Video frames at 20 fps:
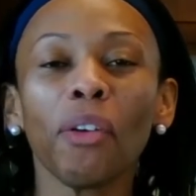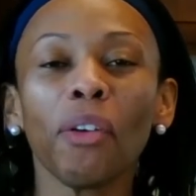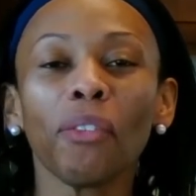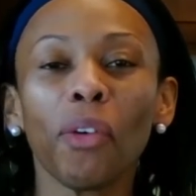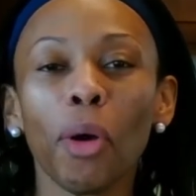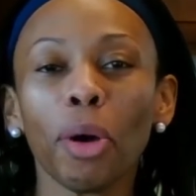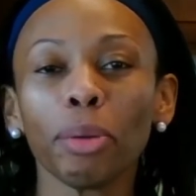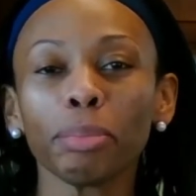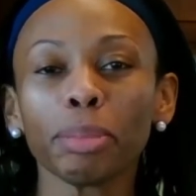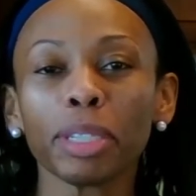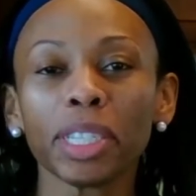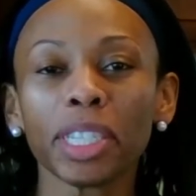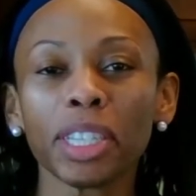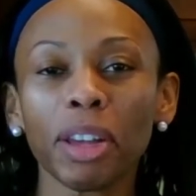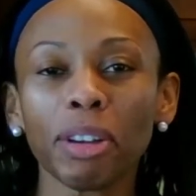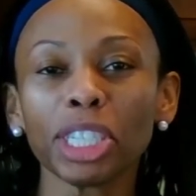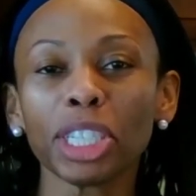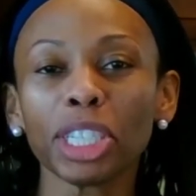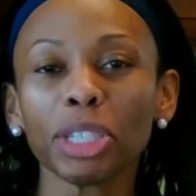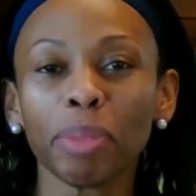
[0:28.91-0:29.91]
forms of
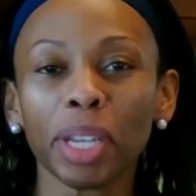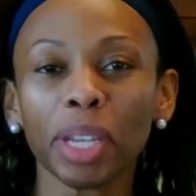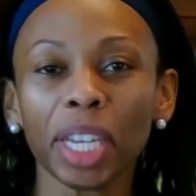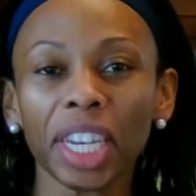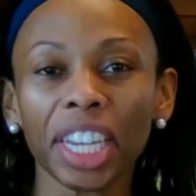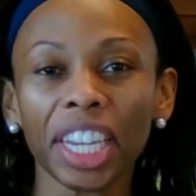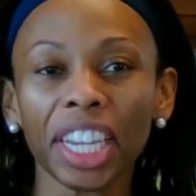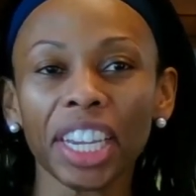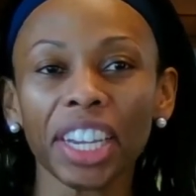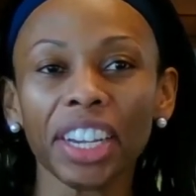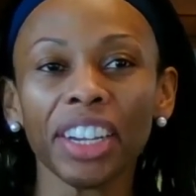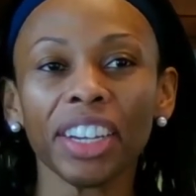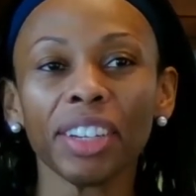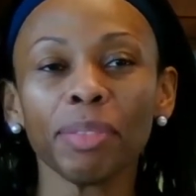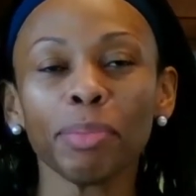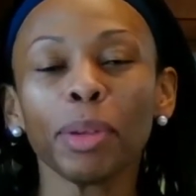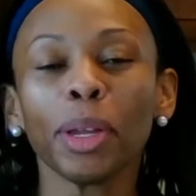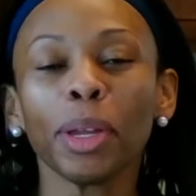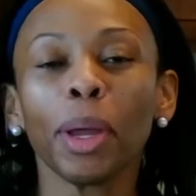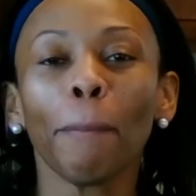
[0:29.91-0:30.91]
social
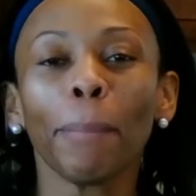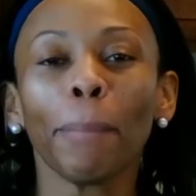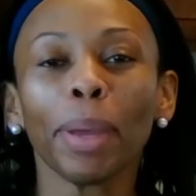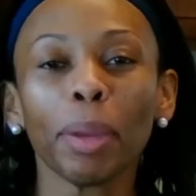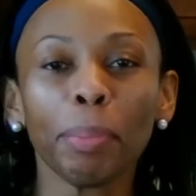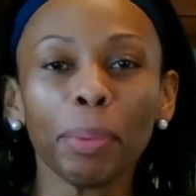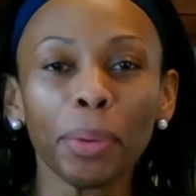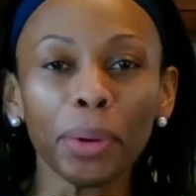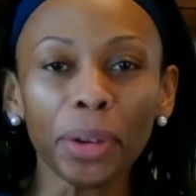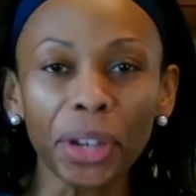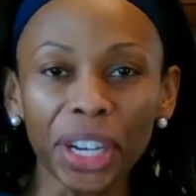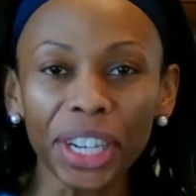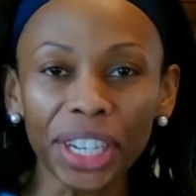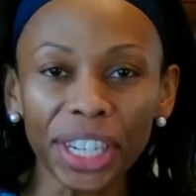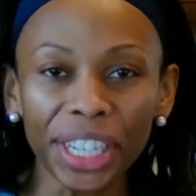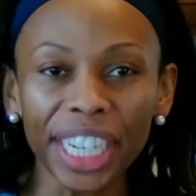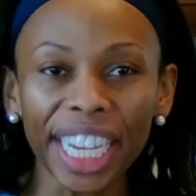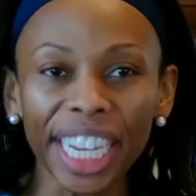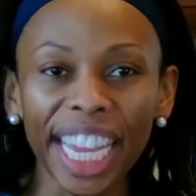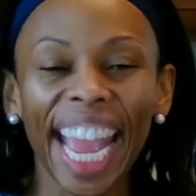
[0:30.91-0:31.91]
media. People
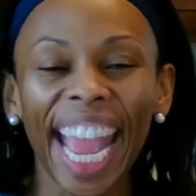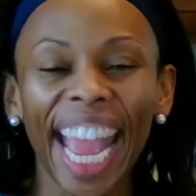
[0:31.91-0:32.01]
cook.